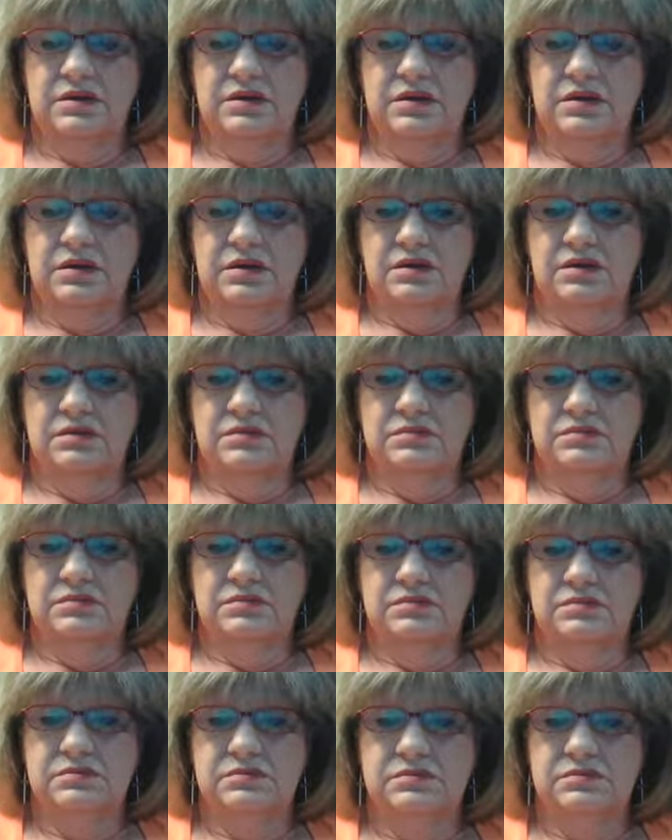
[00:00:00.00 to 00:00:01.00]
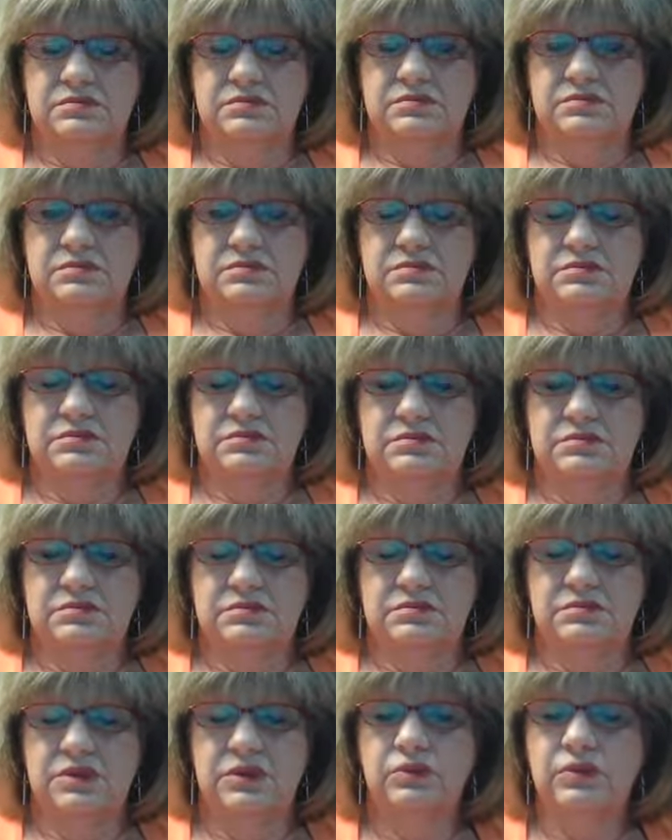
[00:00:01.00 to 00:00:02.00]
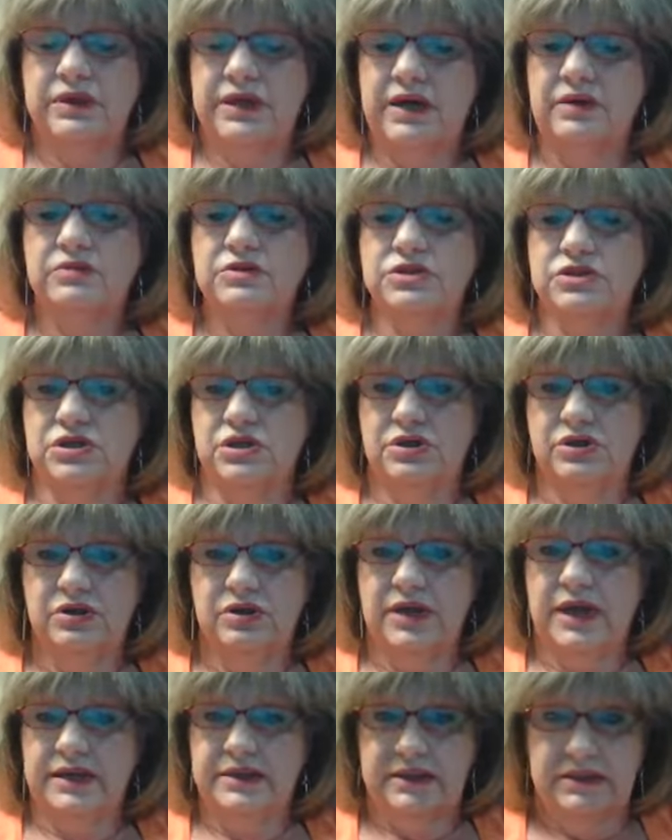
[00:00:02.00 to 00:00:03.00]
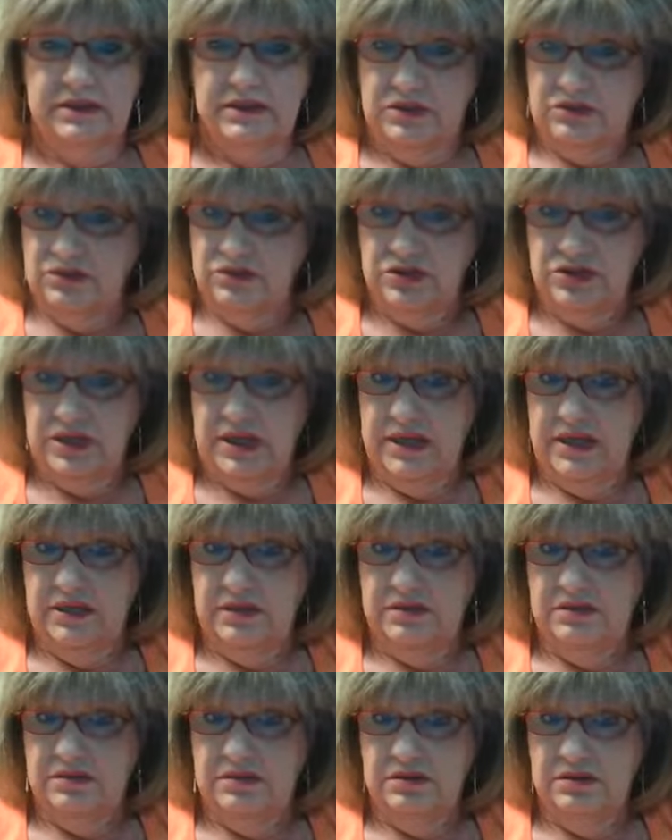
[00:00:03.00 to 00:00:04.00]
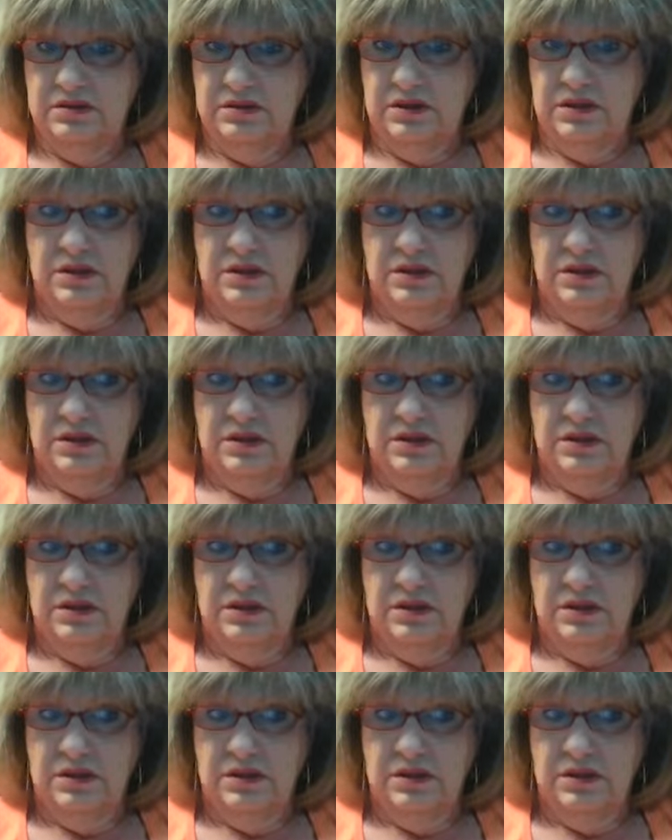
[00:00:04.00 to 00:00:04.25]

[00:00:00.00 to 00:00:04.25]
um, but when I was younger, I didn't understand.